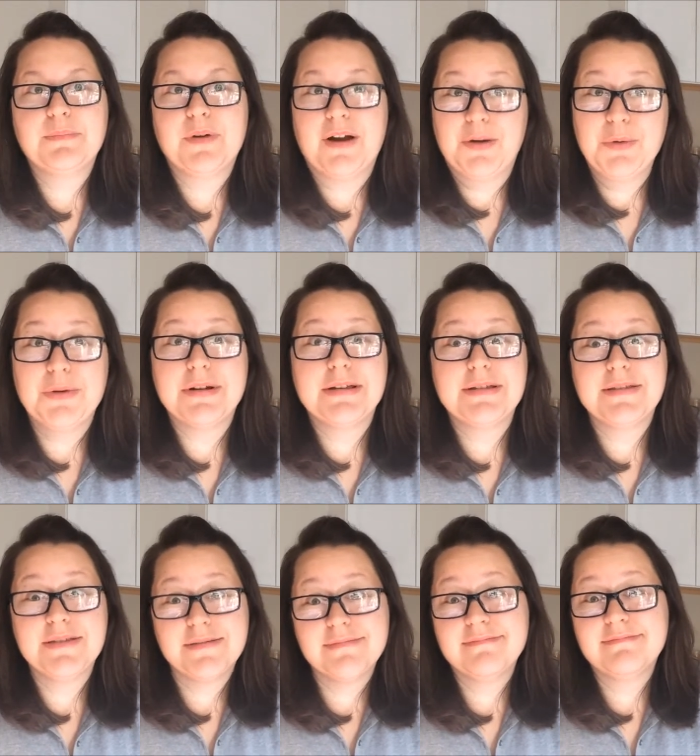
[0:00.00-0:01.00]

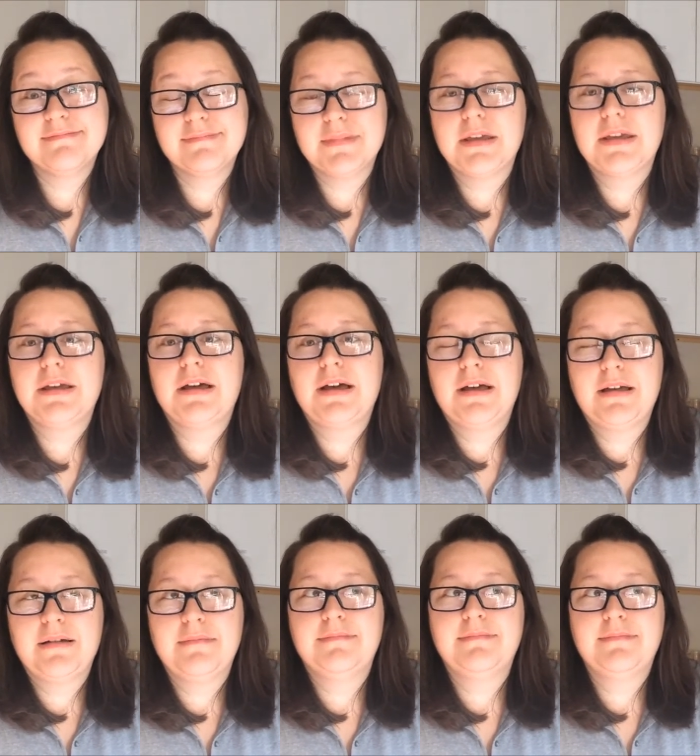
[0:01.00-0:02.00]
priorities
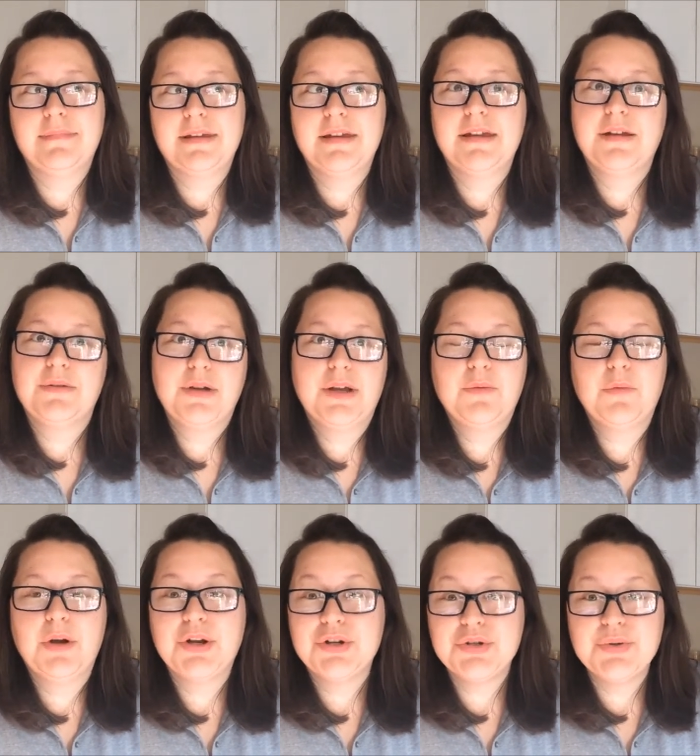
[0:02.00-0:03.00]
um, and, and
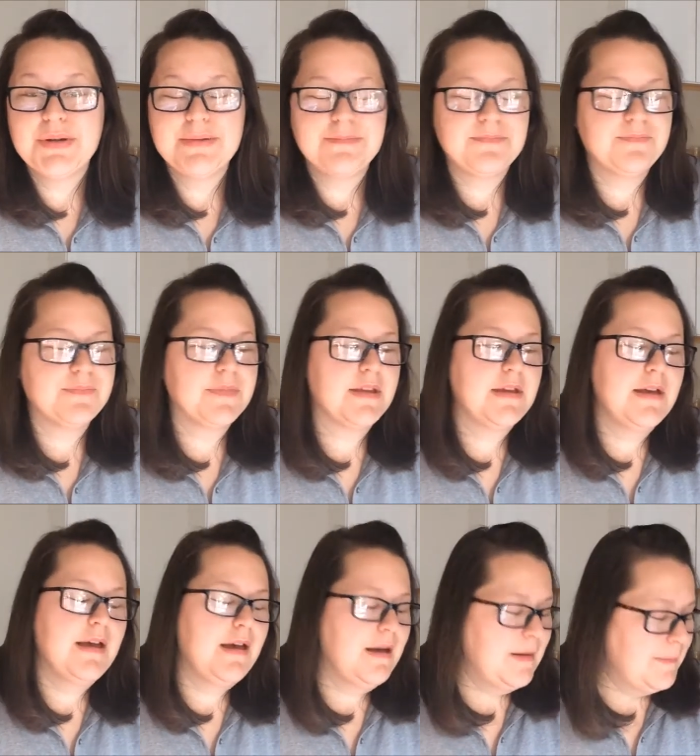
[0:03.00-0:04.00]
what you're doing.
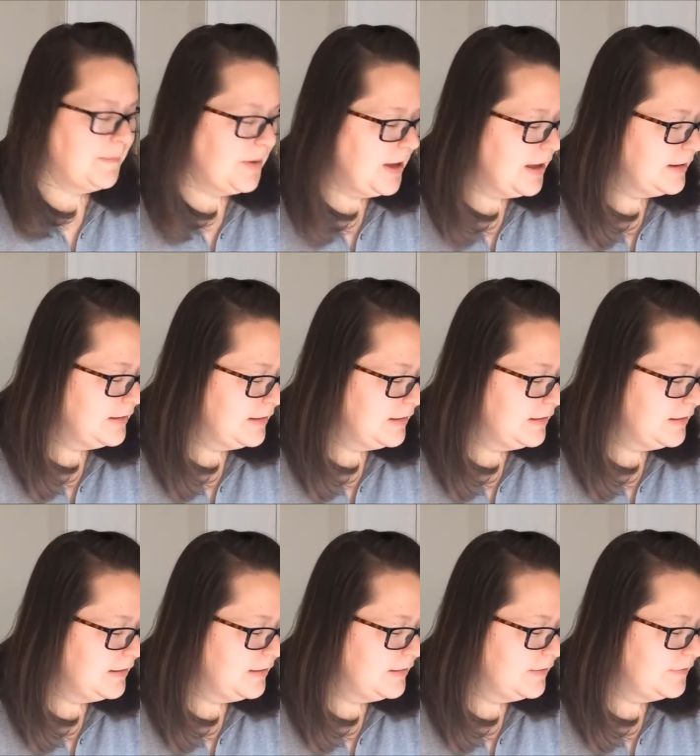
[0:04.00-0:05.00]
But
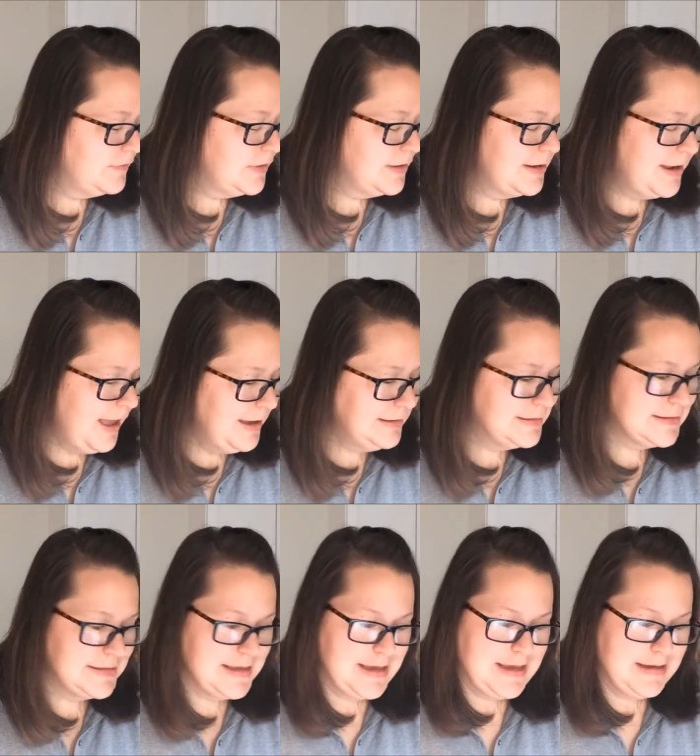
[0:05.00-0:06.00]
the next
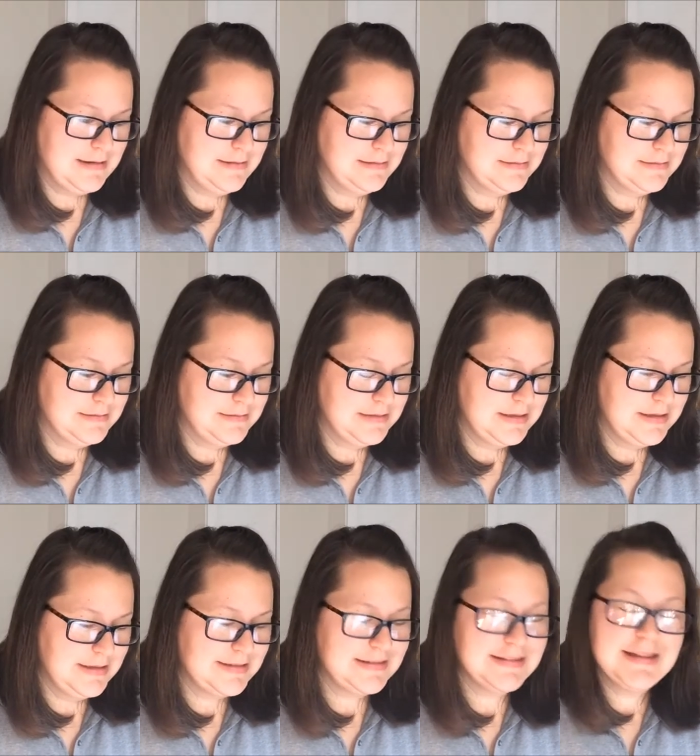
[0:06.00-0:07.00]
thing
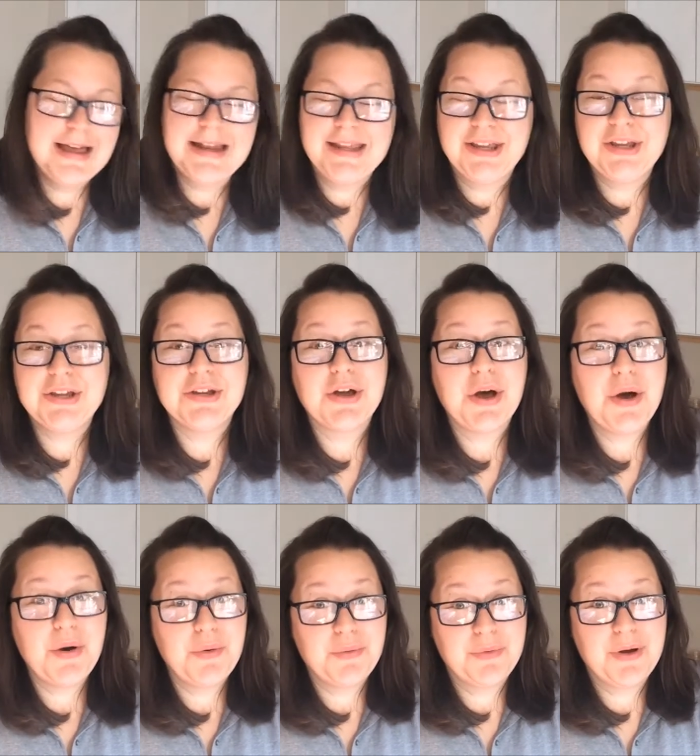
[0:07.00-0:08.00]
is letting
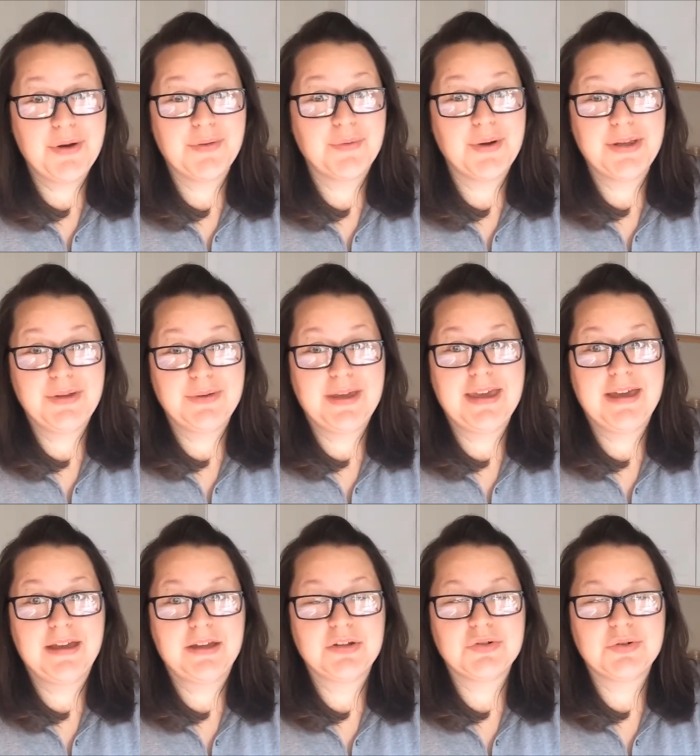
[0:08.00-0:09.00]
go of what you
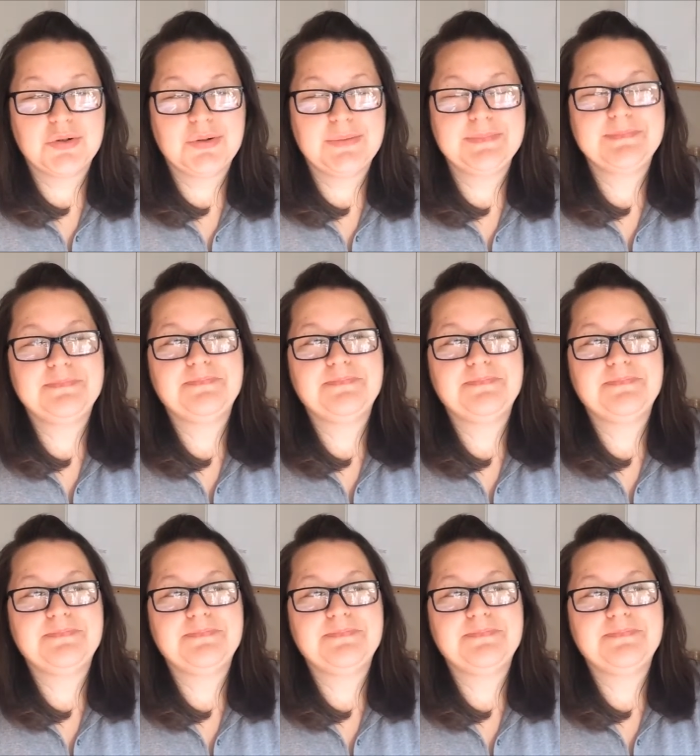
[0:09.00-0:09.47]
can't control.